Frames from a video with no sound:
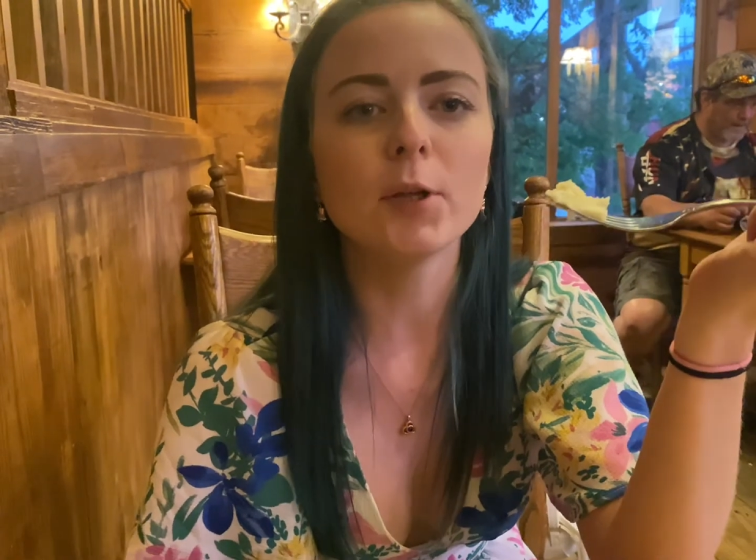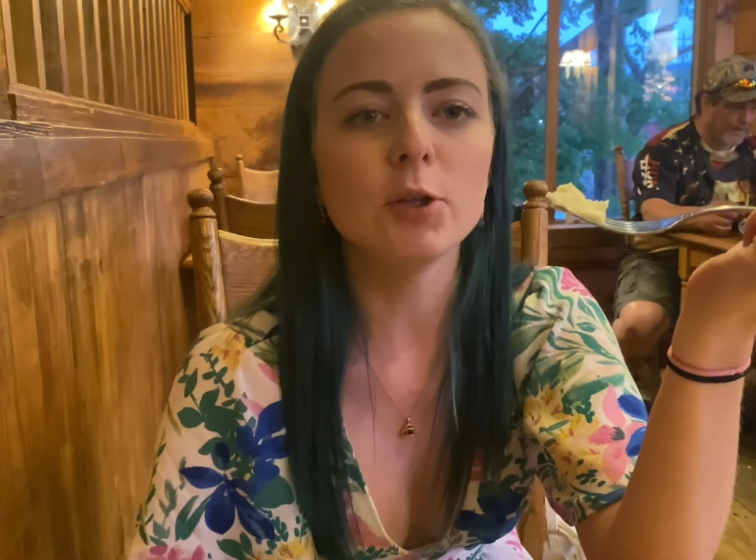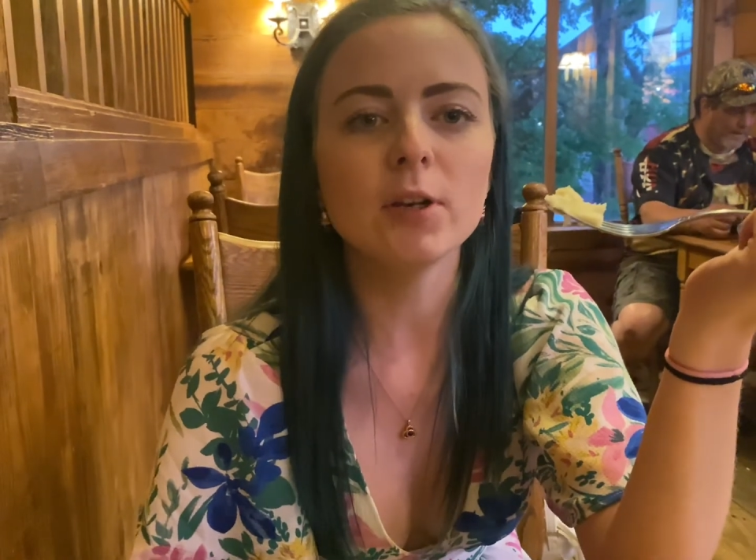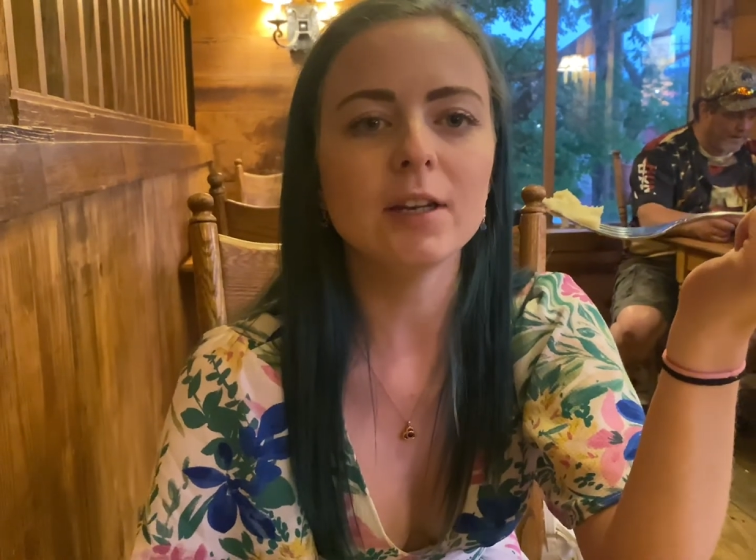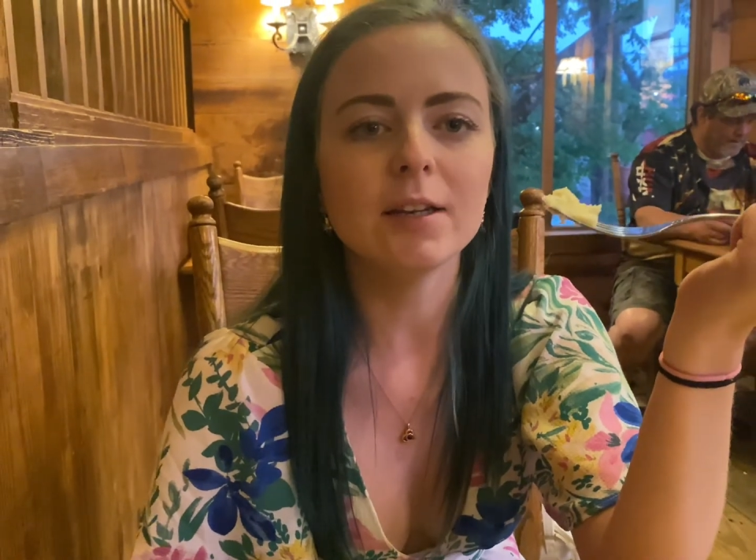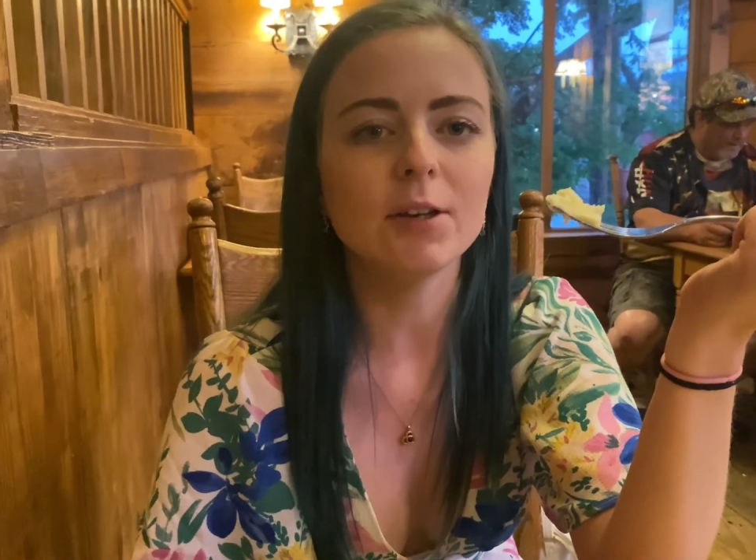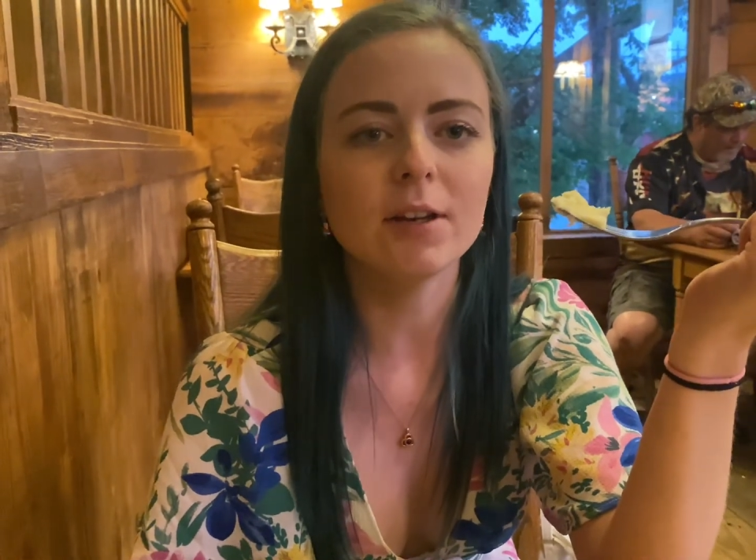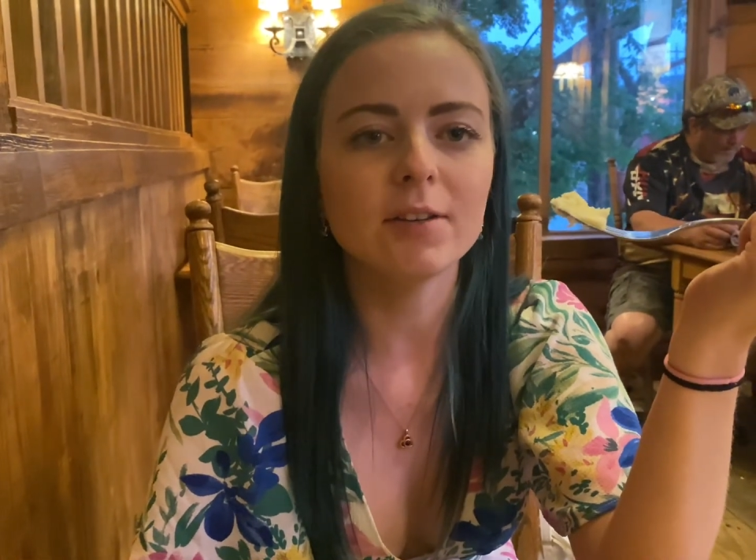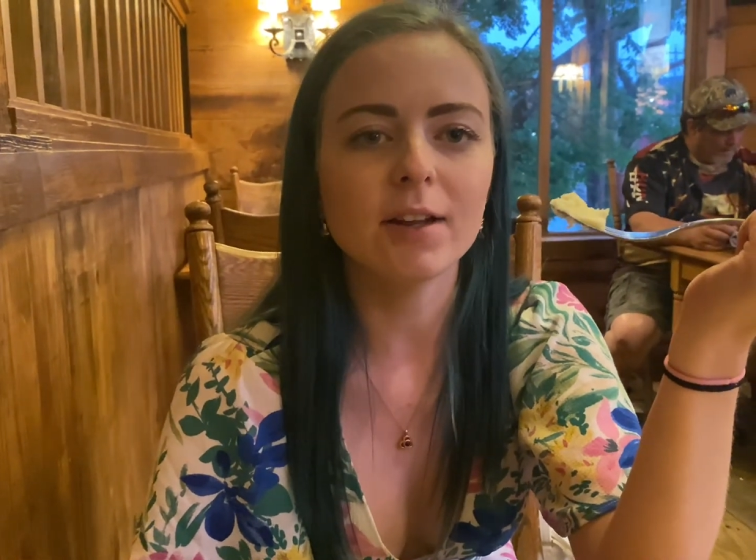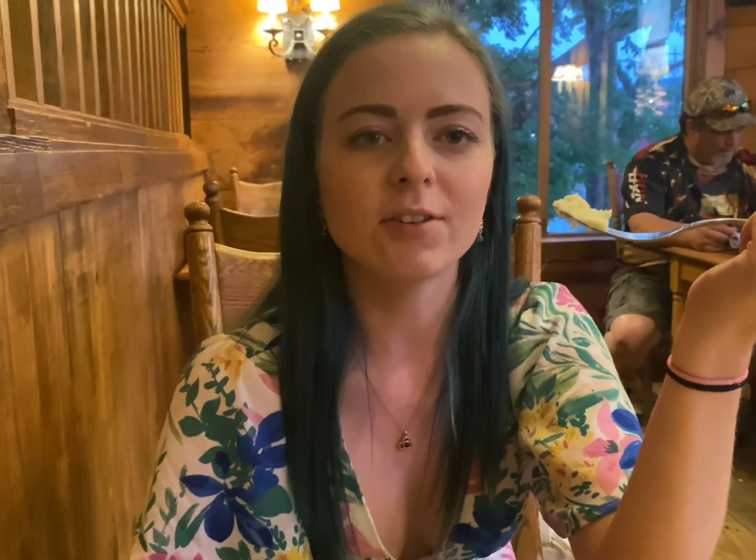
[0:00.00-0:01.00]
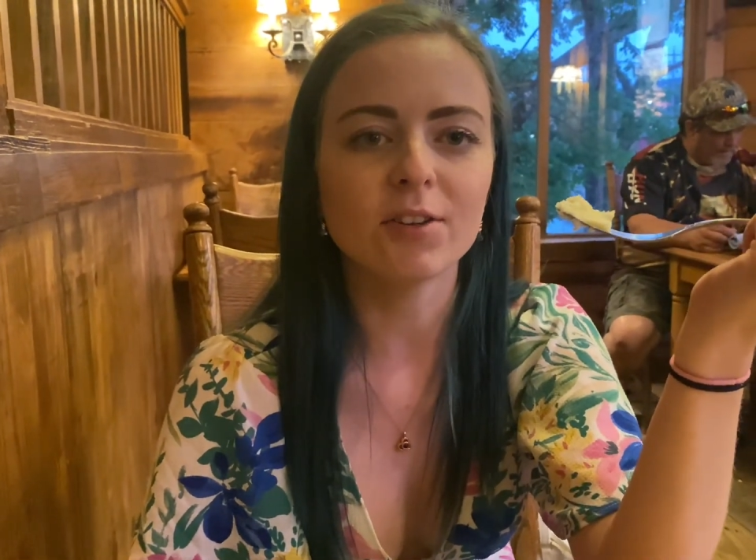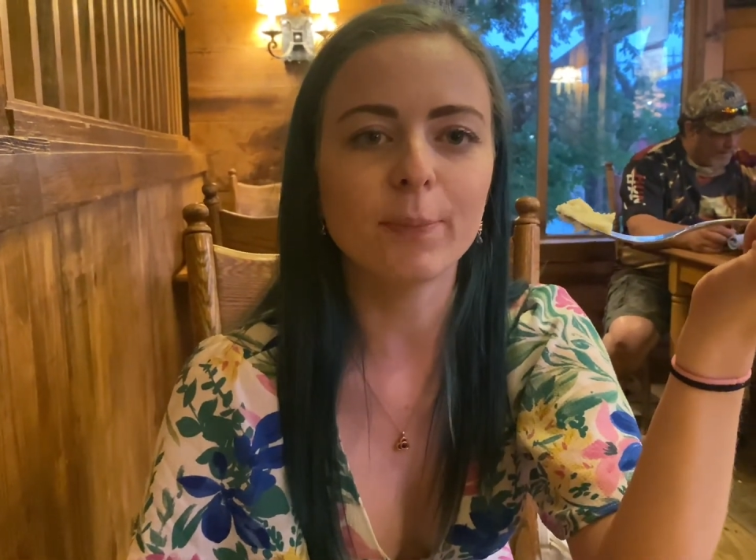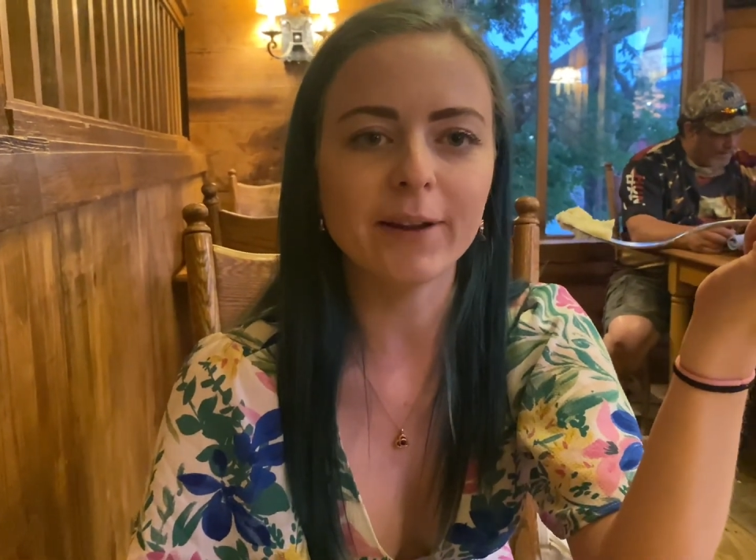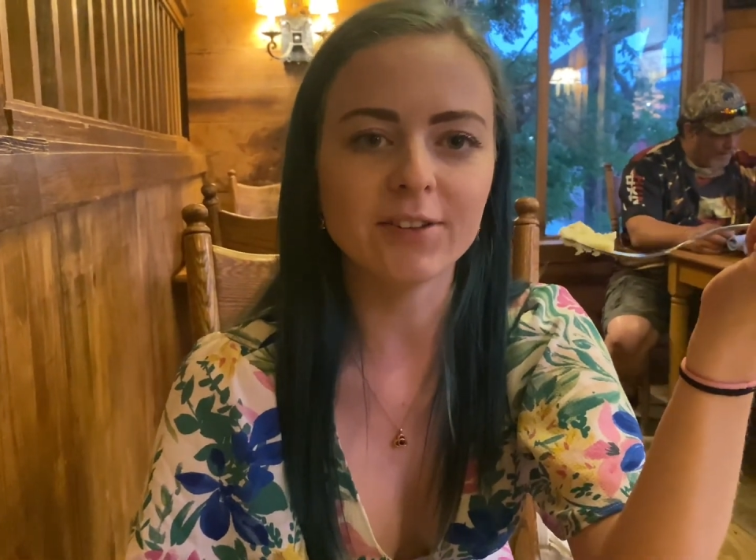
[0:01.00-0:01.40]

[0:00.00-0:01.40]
But you didn't, you didn't taste the spice,